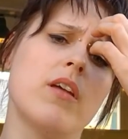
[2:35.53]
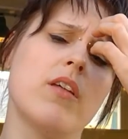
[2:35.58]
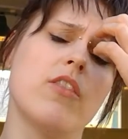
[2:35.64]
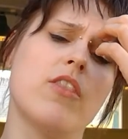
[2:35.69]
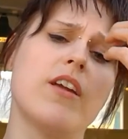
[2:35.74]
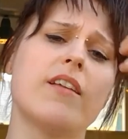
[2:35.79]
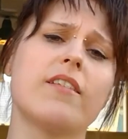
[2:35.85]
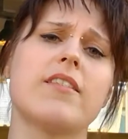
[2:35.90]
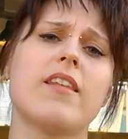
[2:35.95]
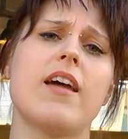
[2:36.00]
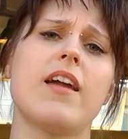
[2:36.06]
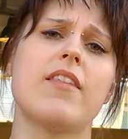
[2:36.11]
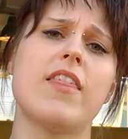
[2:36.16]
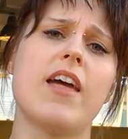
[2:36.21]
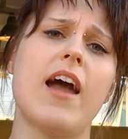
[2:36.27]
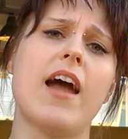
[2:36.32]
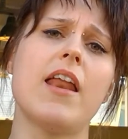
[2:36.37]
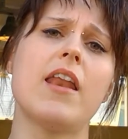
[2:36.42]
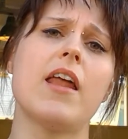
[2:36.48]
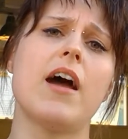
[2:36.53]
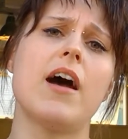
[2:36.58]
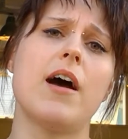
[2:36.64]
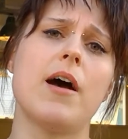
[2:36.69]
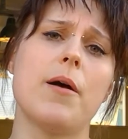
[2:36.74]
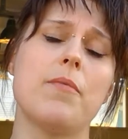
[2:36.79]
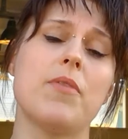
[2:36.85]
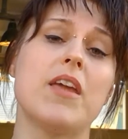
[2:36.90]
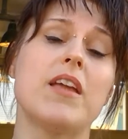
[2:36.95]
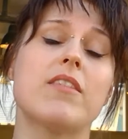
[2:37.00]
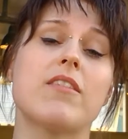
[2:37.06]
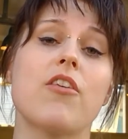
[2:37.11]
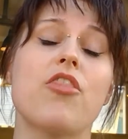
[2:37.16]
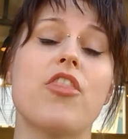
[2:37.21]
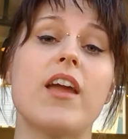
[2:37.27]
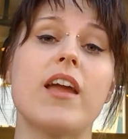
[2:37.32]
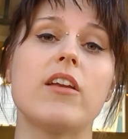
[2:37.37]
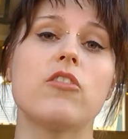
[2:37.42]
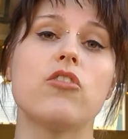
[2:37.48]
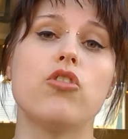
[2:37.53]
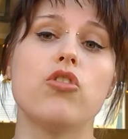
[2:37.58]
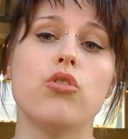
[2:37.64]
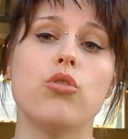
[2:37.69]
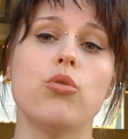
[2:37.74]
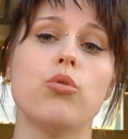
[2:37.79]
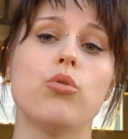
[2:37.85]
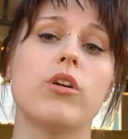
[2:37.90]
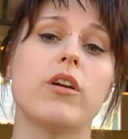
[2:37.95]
things like that, it's a thing to